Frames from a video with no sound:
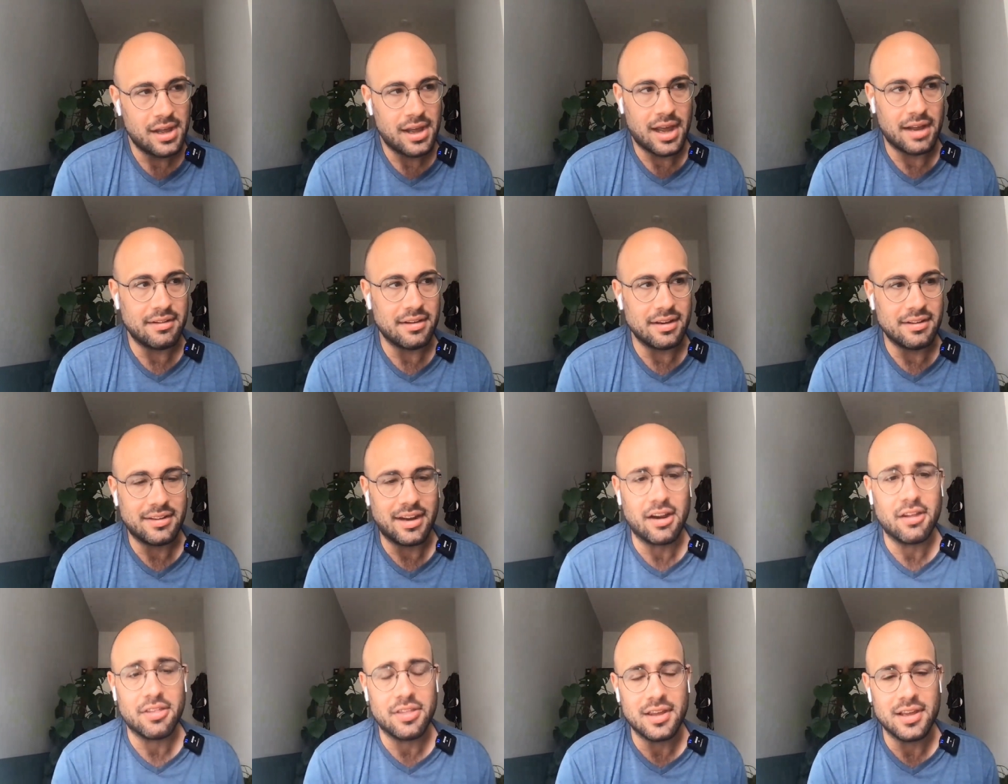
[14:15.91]
And the
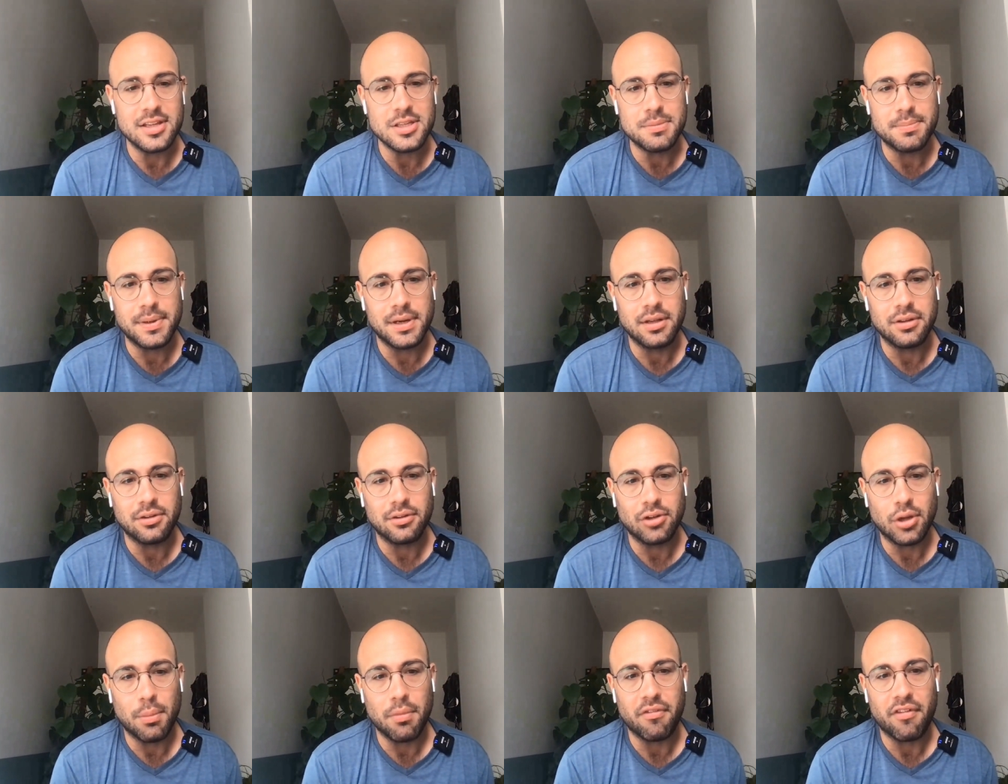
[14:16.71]
entire thing is built
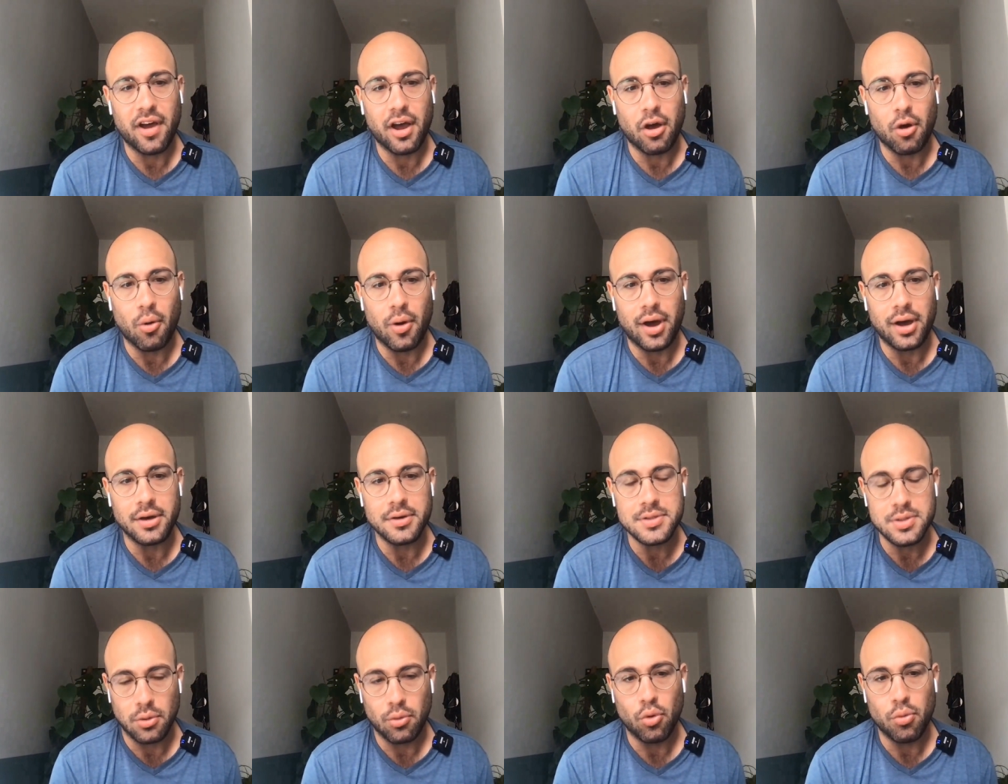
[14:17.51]
on top of ROL,
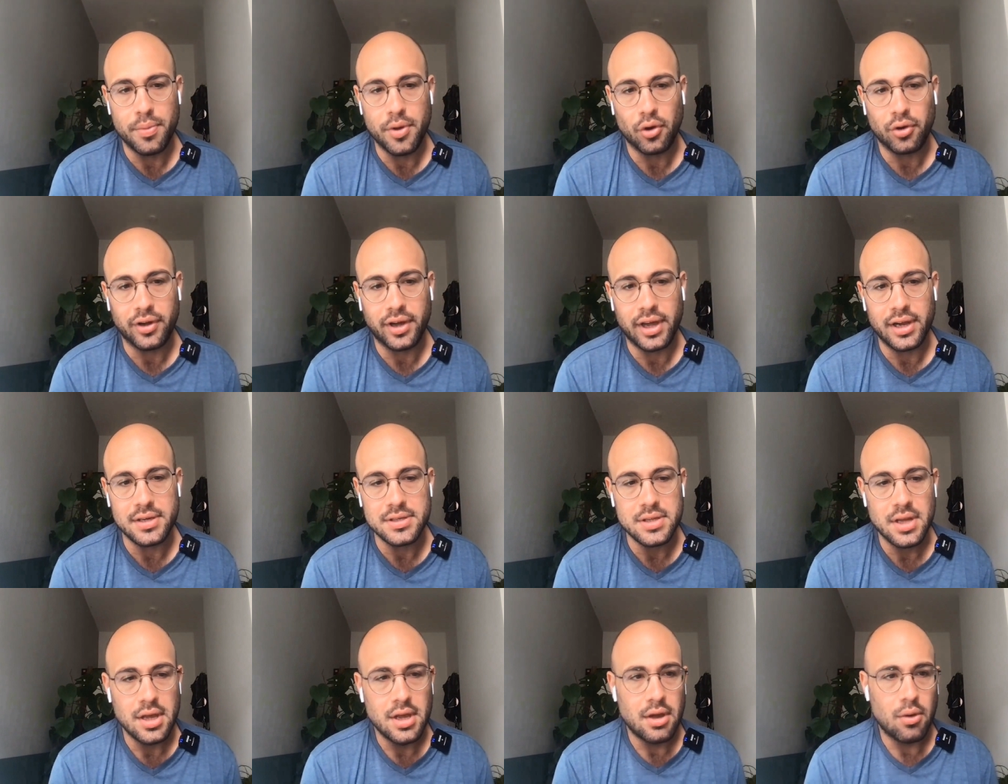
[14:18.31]
so we'll be on
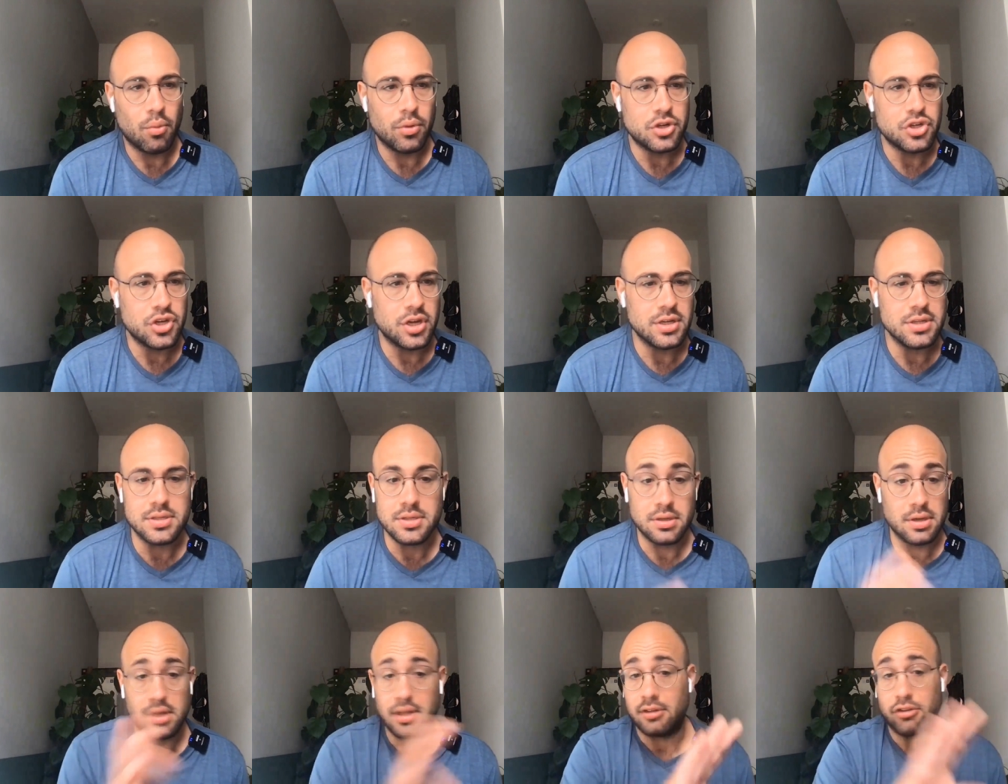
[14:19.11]
Rails, which is
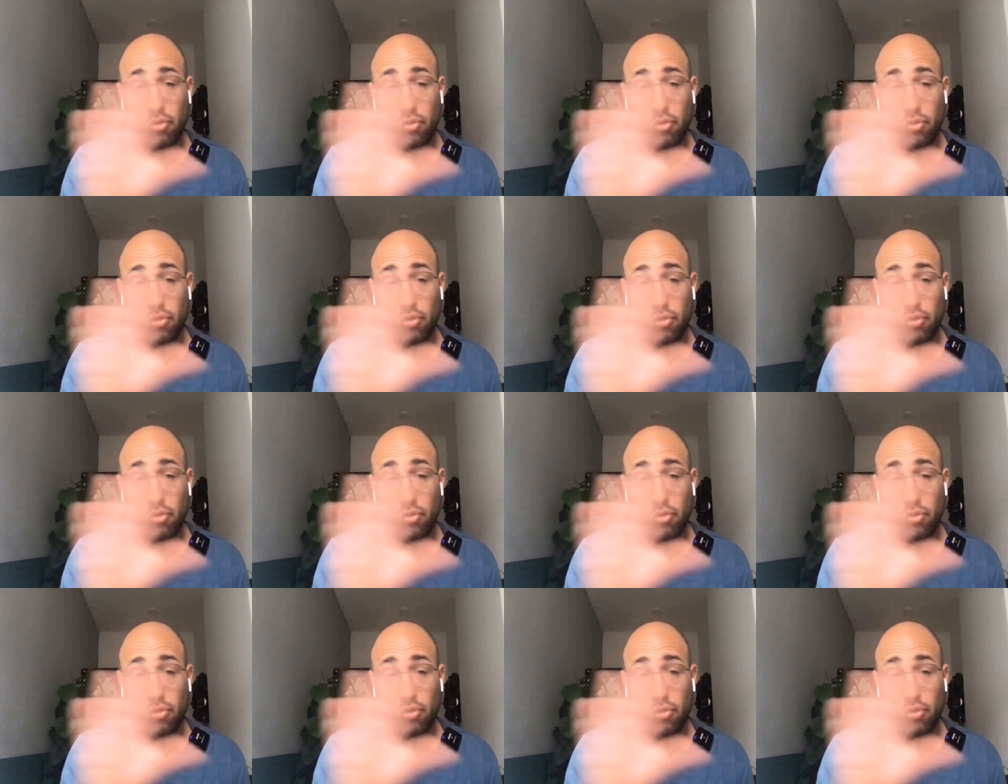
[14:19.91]
a